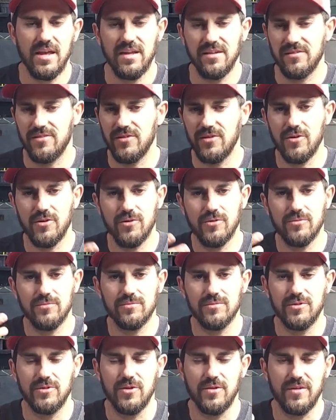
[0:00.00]

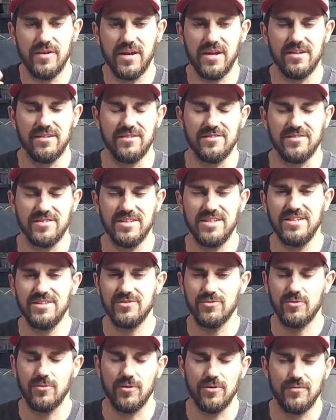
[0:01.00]
until, you know, they get a
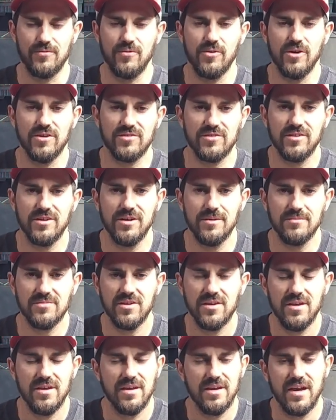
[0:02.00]
disease or the frost
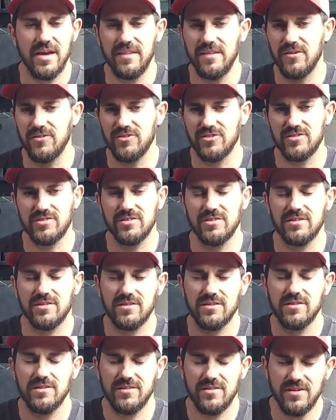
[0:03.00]
comes, and they're just going to
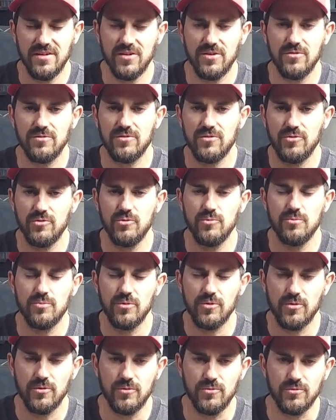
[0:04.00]
continue to
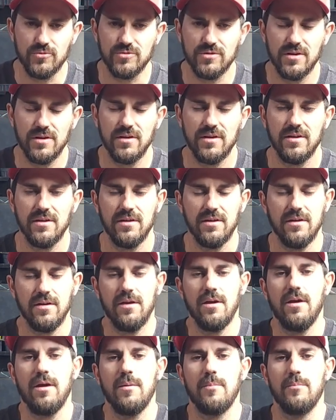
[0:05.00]
produce.
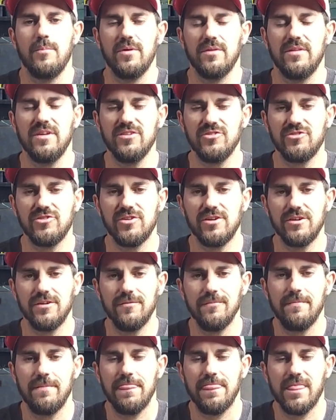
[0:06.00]
But this
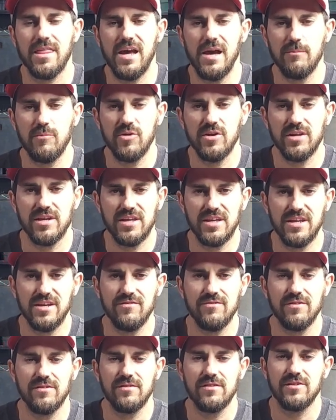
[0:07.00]
year, I'm going to
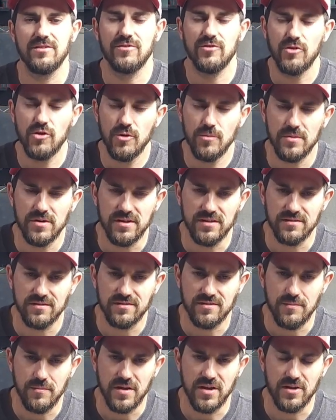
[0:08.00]
give determinate
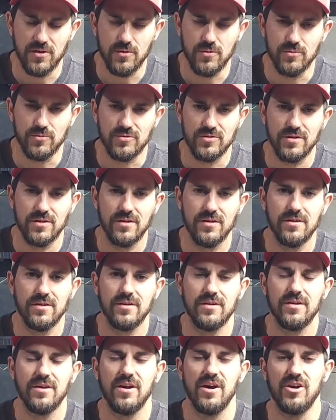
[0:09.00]
tomatoes
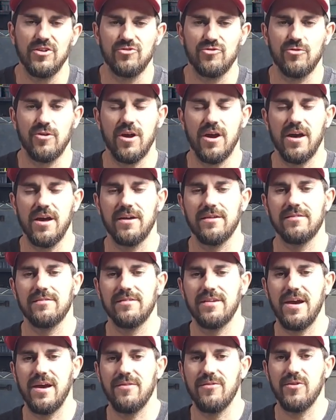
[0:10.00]
a try.
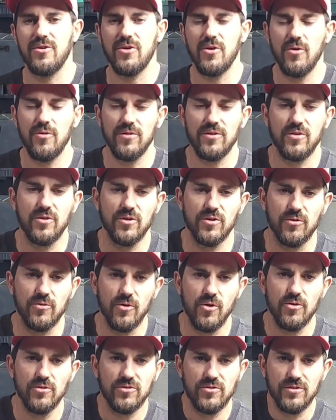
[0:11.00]
Now, they're only going to
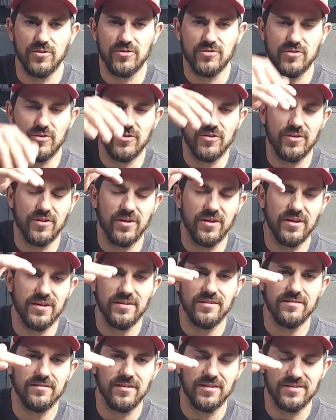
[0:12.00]
grow to a certain
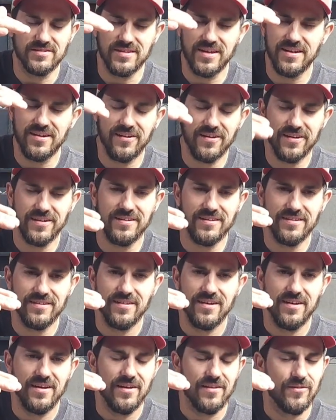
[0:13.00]
height, a set height,
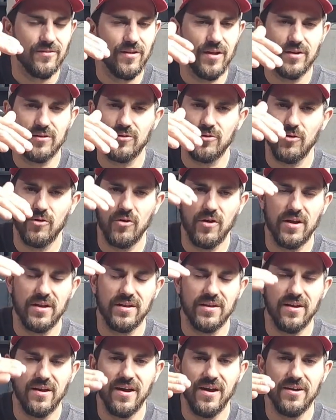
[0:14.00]
not grow
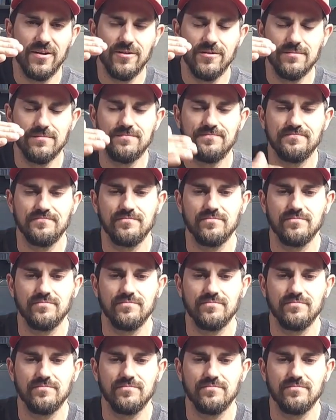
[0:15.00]
any higher.